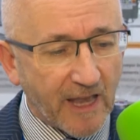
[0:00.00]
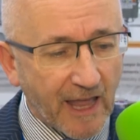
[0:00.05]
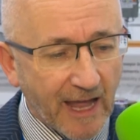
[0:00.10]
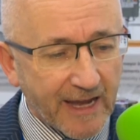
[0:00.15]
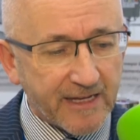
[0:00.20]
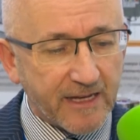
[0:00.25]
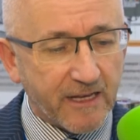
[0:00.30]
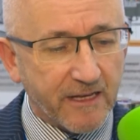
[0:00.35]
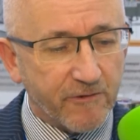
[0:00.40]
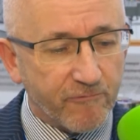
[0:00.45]

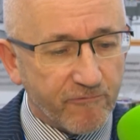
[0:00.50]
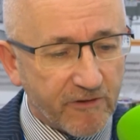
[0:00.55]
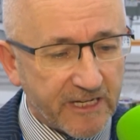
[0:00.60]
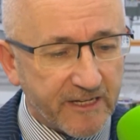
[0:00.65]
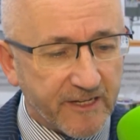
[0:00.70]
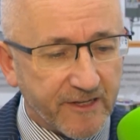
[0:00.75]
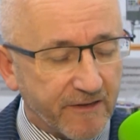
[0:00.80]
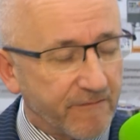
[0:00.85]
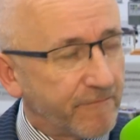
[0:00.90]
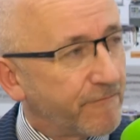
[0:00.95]
likely
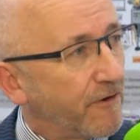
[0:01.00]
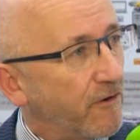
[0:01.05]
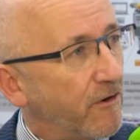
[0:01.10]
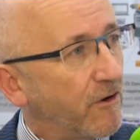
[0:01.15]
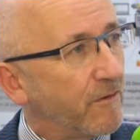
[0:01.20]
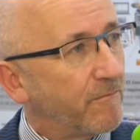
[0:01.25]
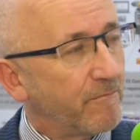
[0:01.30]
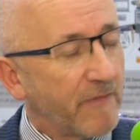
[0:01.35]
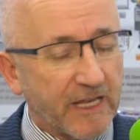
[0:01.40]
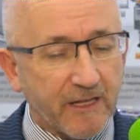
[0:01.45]
reason
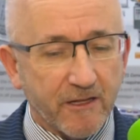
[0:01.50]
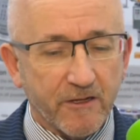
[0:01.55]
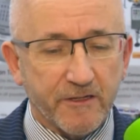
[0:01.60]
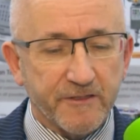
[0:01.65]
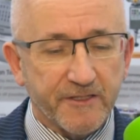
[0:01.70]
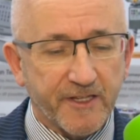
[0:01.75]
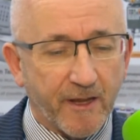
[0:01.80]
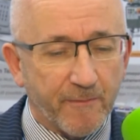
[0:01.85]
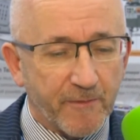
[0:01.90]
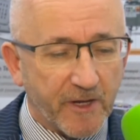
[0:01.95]
for metal
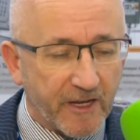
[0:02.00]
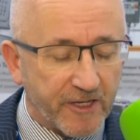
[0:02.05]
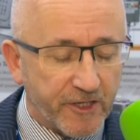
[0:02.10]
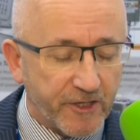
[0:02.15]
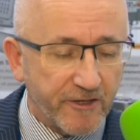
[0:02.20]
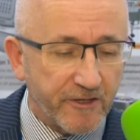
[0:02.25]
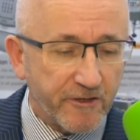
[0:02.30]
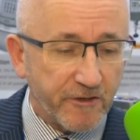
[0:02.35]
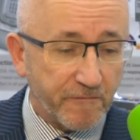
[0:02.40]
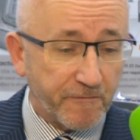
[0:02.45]

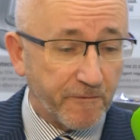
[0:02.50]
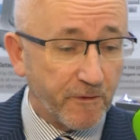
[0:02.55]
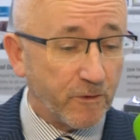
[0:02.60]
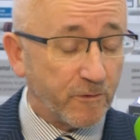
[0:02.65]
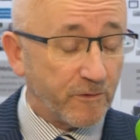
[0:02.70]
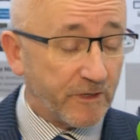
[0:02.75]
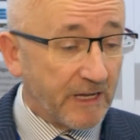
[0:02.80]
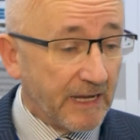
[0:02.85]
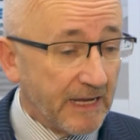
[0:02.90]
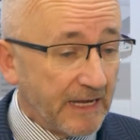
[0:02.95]
contamination in your
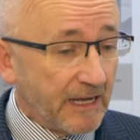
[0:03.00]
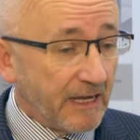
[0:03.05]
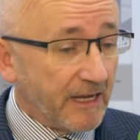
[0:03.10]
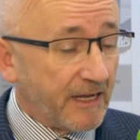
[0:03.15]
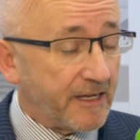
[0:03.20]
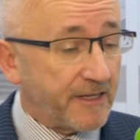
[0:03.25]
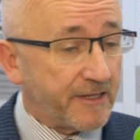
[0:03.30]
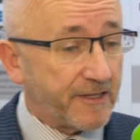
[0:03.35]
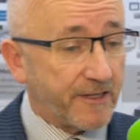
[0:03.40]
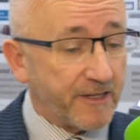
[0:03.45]
food
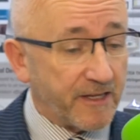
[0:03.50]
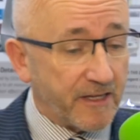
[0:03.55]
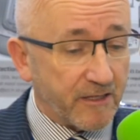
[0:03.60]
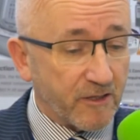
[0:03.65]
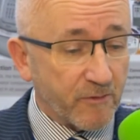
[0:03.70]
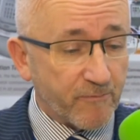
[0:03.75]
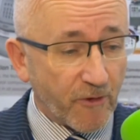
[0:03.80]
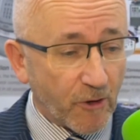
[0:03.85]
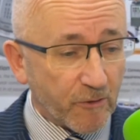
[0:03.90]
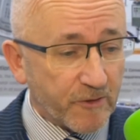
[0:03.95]
is the
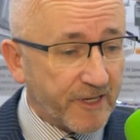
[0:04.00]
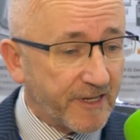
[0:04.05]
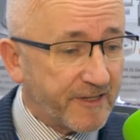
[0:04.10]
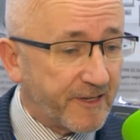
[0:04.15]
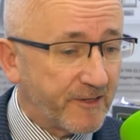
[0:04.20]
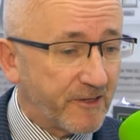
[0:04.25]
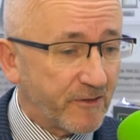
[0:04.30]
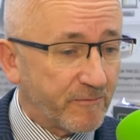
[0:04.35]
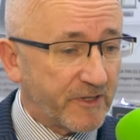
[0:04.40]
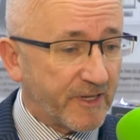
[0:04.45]

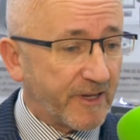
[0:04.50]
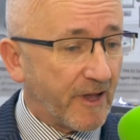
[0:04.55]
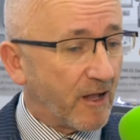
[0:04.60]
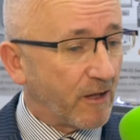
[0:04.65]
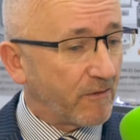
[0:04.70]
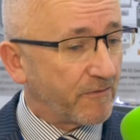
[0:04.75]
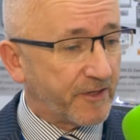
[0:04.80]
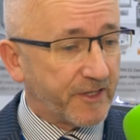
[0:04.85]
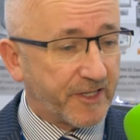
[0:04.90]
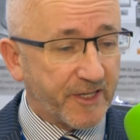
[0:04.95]
processors
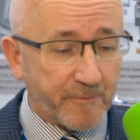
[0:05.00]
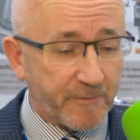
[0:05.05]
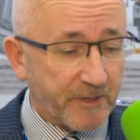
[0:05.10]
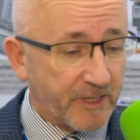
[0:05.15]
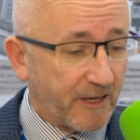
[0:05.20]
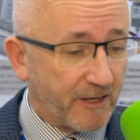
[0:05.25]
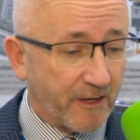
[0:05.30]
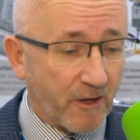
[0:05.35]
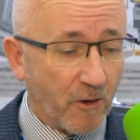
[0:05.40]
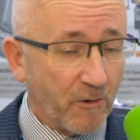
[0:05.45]
themselves
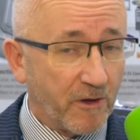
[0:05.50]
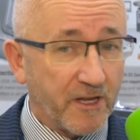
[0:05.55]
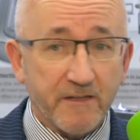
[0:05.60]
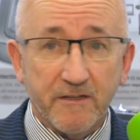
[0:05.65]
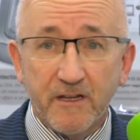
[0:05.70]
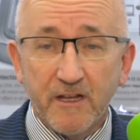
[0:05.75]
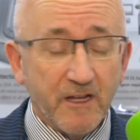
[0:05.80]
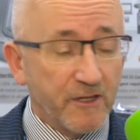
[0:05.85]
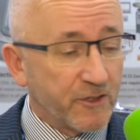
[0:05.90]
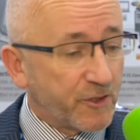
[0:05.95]
typically going
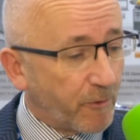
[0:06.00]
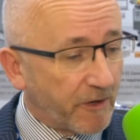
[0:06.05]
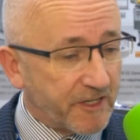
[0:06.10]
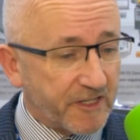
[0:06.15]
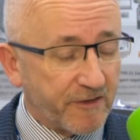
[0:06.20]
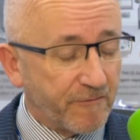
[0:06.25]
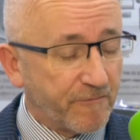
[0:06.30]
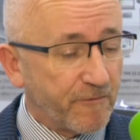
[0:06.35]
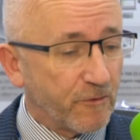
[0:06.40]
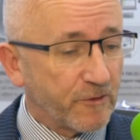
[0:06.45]

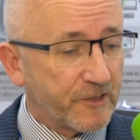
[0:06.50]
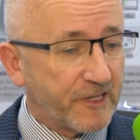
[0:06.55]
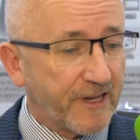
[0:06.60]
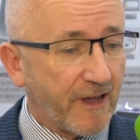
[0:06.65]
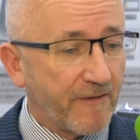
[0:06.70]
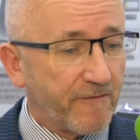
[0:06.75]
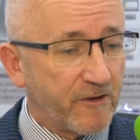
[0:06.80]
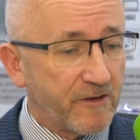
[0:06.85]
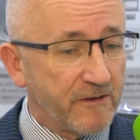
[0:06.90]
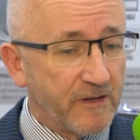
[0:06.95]

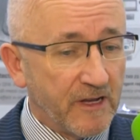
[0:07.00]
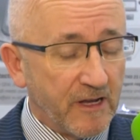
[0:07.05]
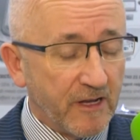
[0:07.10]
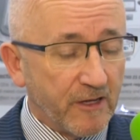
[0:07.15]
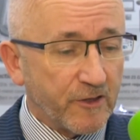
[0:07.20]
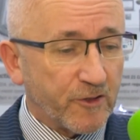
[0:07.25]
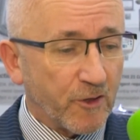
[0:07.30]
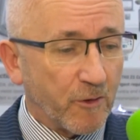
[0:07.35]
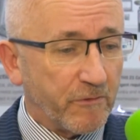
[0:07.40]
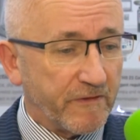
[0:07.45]
24/7.
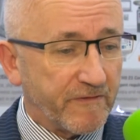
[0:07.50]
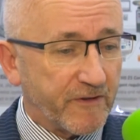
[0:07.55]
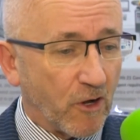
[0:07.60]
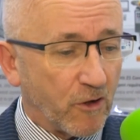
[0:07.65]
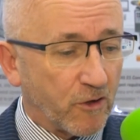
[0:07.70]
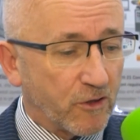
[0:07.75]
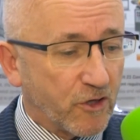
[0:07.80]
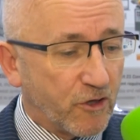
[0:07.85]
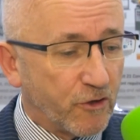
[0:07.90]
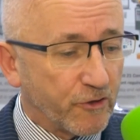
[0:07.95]
So we've
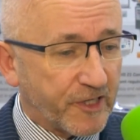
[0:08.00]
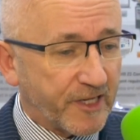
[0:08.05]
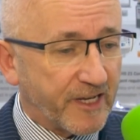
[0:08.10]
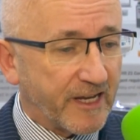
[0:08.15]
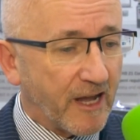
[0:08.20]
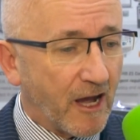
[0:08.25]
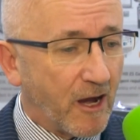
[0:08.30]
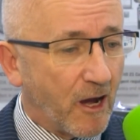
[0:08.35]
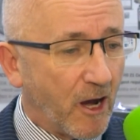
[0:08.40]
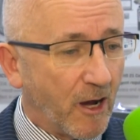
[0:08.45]
got
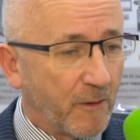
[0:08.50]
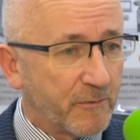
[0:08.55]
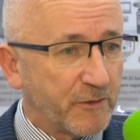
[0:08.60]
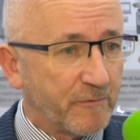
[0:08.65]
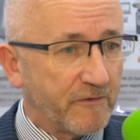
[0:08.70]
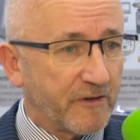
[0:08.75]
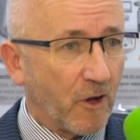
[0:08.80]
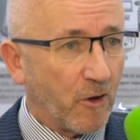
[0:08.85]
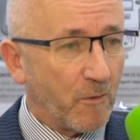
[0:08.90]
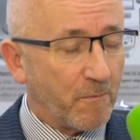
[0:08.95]
cutting arms,
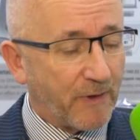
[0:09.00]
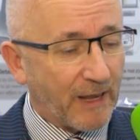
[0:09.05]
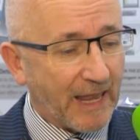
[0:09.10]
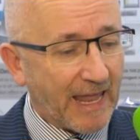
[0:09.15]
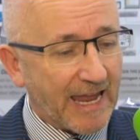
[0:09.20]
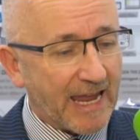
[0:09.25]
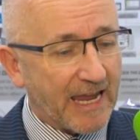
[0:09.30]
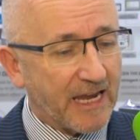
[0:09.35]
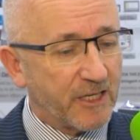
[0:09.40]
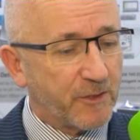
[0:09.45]
we've got
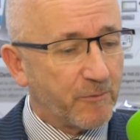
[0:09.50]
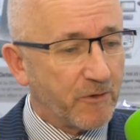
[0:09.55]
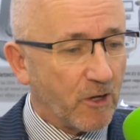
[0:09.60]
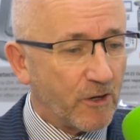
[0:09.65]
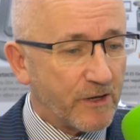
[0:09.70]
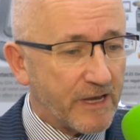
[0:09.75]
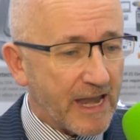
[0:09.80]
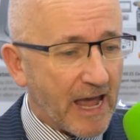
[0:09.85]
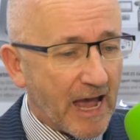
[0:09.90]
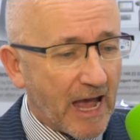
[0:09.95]
blades, we've
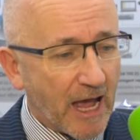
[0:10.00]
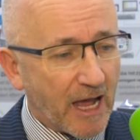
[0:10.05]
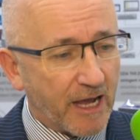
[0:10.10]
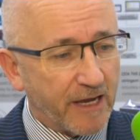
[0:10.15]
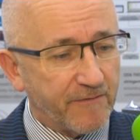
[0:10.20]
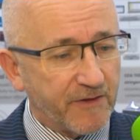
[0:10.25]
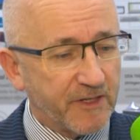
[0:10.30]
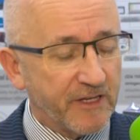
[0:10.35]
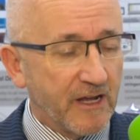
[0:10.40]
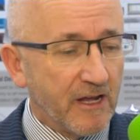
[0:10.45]
got
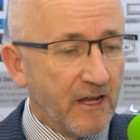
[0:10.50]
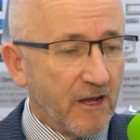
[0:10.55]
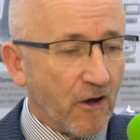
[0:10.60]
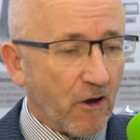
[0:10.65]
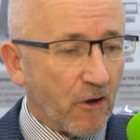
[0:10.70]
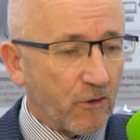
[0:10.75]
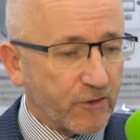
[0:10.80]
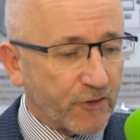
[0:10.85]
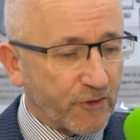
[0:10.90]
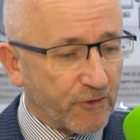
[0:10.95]
knives,
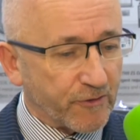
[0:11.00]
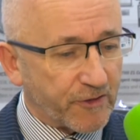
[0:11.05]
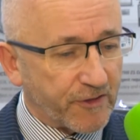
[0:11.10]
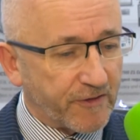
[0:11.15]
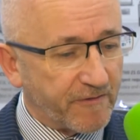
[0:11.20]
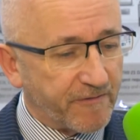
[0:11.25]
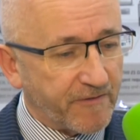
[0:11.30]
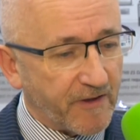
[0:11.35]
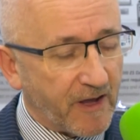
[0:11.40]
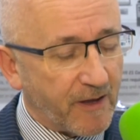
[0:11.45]
all sorts
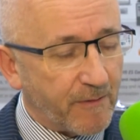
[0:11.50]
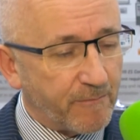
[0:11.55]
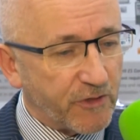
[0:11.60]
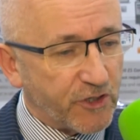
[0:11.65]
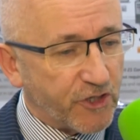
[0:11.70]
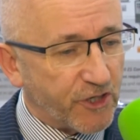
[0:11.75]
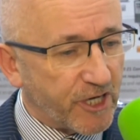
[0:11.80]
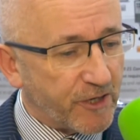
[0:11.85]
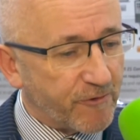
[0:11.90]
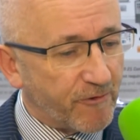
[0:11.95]
of
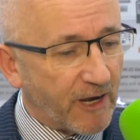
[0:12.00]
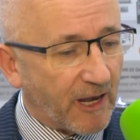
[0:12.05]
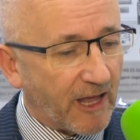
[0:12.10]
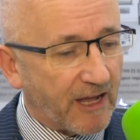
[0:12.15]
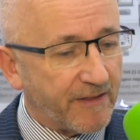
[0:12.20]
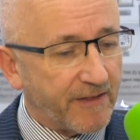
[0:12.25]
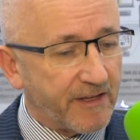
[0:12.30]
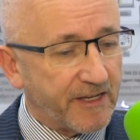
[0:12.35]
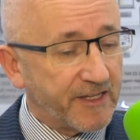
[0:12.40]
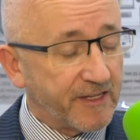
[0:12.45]
machinery
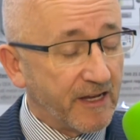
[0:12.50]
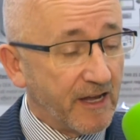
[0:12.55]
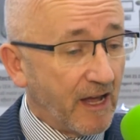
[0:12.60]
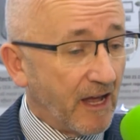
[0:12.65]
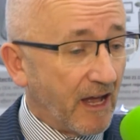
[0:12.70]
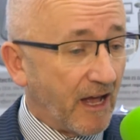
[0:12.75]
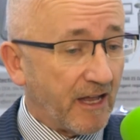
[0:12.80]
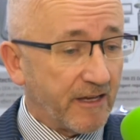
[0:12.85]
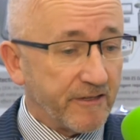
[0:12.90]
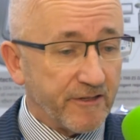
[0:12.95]
like this.
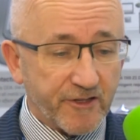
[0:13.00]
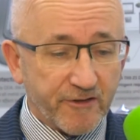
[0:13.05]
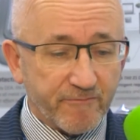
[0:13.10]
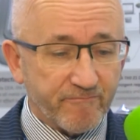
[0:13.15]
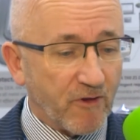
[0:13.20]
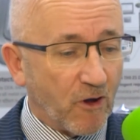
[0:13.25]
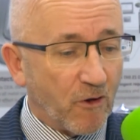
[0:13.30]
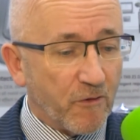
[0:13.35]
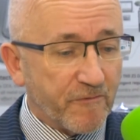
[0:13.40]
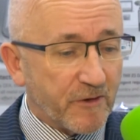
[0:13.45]
And
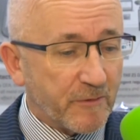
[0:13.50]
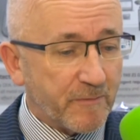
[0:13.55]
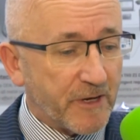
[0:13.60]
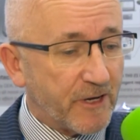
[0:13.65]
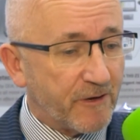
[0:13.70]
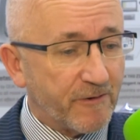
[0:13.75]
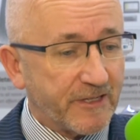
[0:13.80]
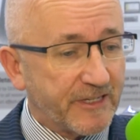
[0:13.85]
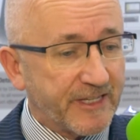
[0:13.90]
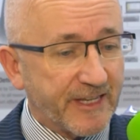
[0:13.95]
over a
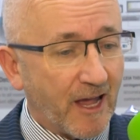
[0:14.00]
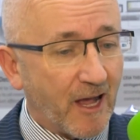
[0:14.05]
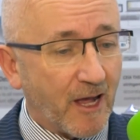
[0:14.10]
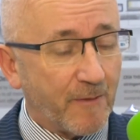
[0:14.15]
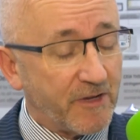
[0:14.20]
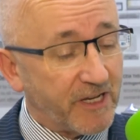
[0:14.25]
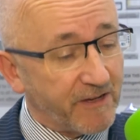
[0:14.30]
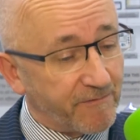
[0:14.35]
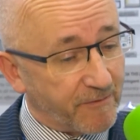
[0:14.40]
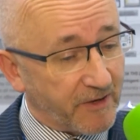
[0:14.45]
period of
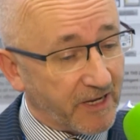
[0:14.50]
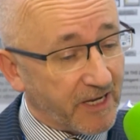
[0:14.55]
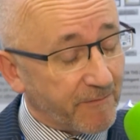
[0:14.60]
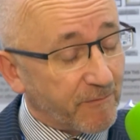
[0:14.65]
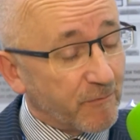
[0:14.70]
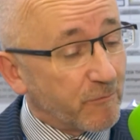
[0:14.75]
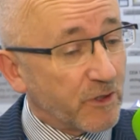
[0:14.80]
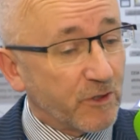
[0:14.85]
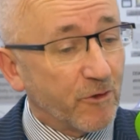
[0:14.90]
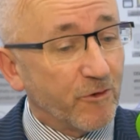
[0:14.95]
time,
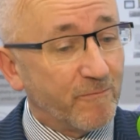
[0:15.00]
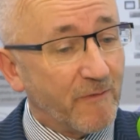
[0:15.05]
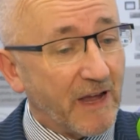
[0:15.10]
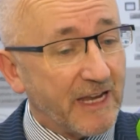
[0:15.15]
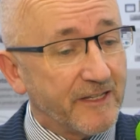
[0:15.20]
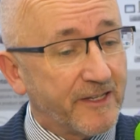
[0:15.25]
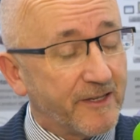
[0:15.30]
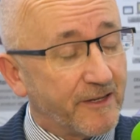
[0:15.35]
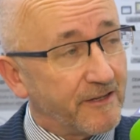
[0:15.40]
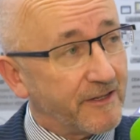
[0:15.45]
even with good
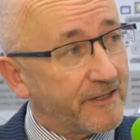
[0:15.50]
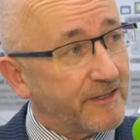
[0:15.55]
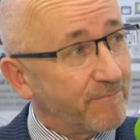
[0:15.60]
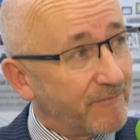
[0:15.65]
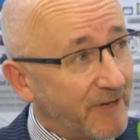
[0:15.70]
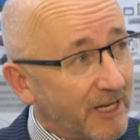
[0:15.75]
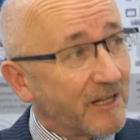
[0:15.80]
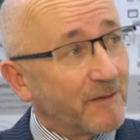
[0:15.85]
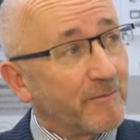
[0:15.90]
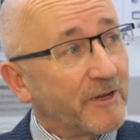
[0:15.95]
maintenance,
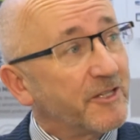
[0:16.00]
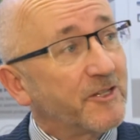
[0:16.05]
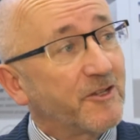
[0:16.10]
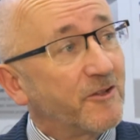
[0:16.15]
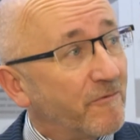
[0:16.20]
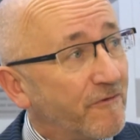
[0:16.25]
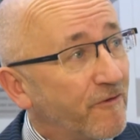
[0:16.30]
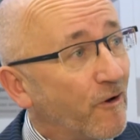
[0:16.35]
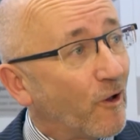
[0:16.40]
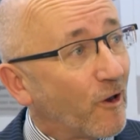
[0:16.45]
little bits of
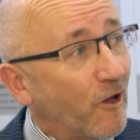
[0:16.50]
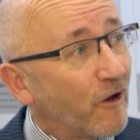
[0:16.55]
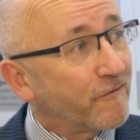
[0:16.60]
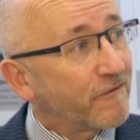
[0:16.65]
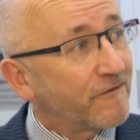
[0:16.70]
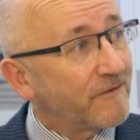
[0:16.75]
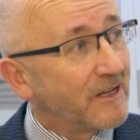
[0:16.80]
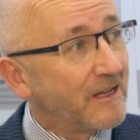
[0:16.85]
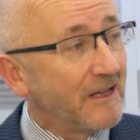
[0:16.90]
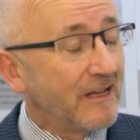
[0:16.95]
them fall
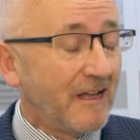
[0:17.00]
off.